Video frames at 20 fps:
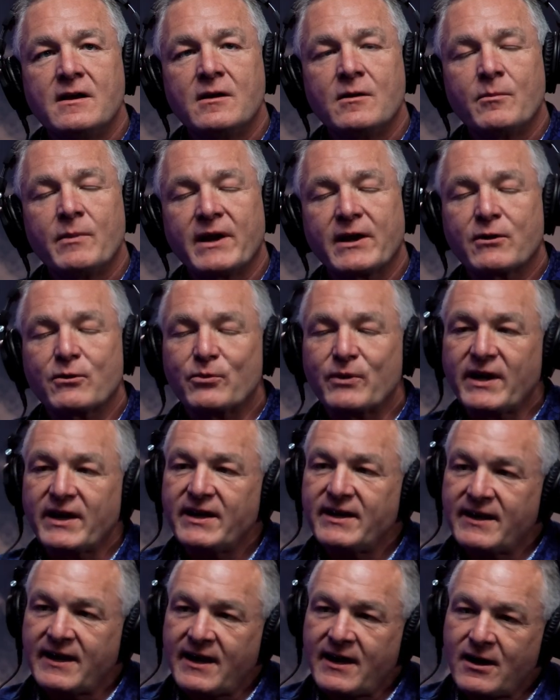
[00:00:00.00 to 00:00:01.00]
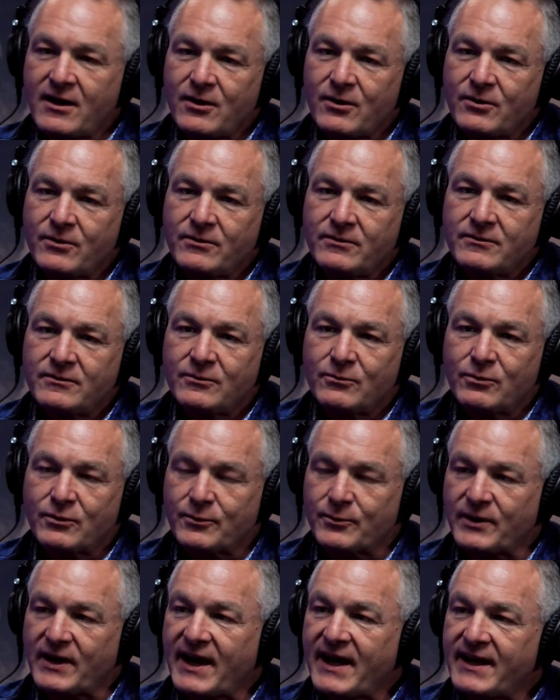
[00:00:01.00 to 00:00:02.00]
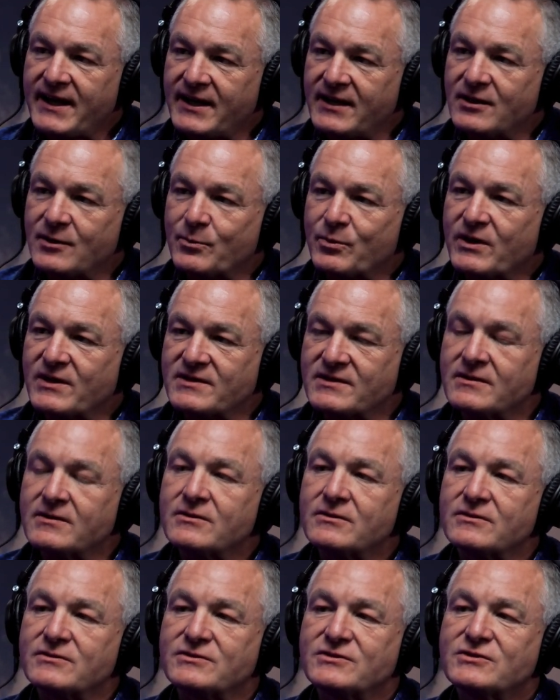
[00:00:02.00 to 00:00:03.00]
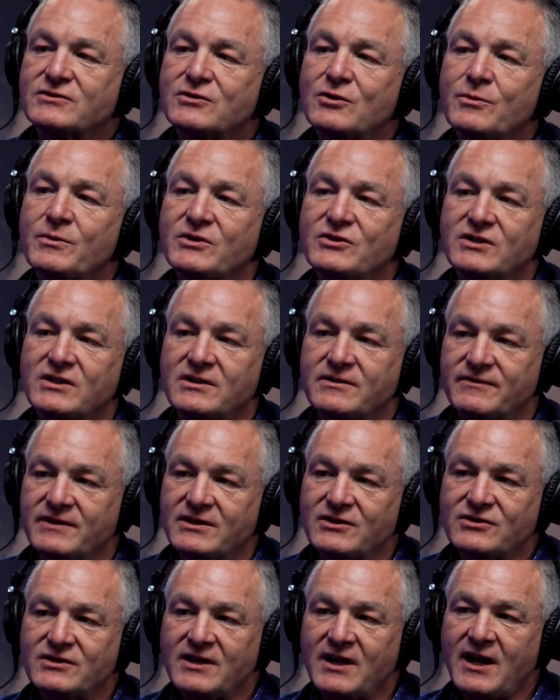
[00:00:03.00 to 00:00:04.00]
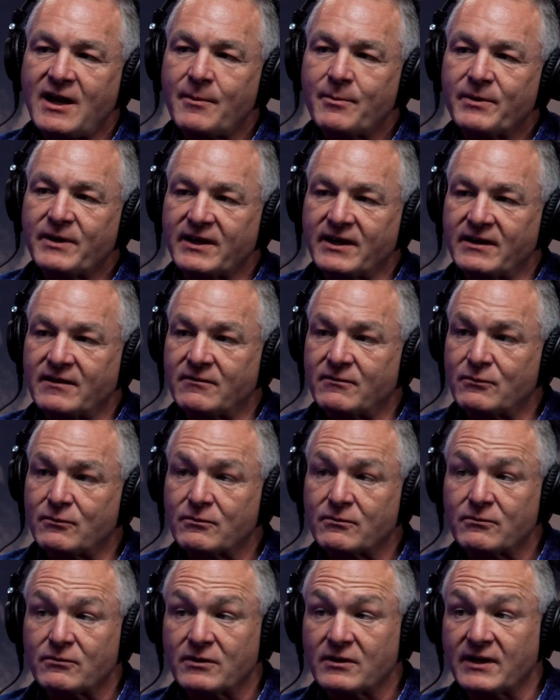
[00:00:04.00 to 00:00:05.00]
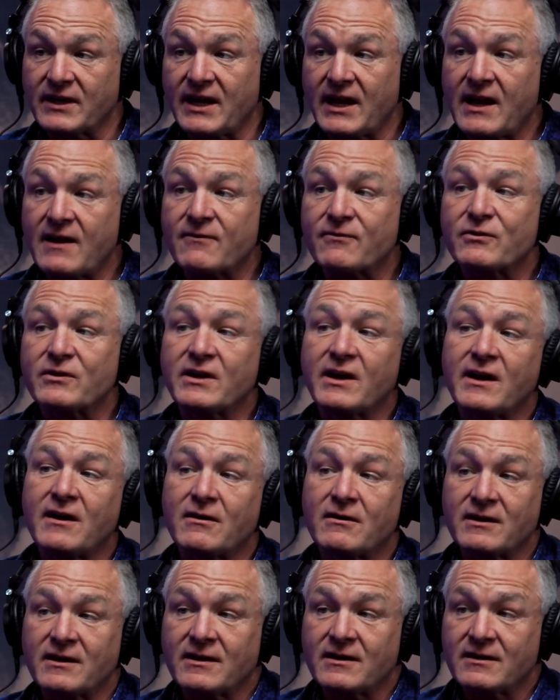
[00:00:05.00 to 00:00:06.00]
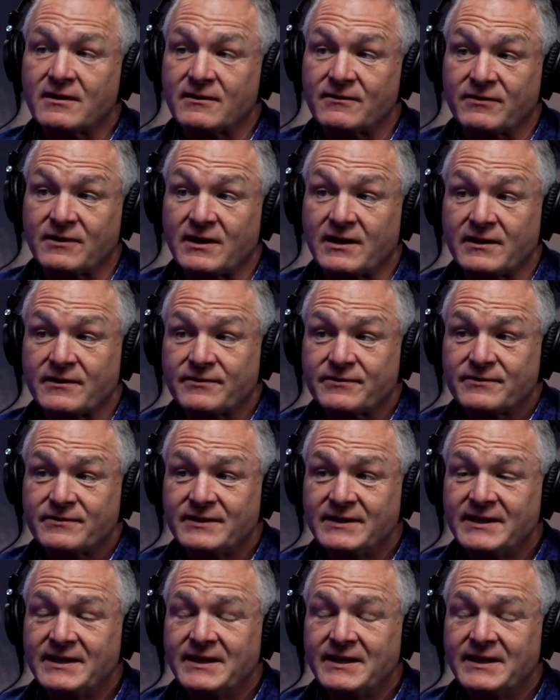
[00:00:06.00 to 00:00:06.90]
Michael, right now where we're at in the present, there is so much innovation happening in really every area of life.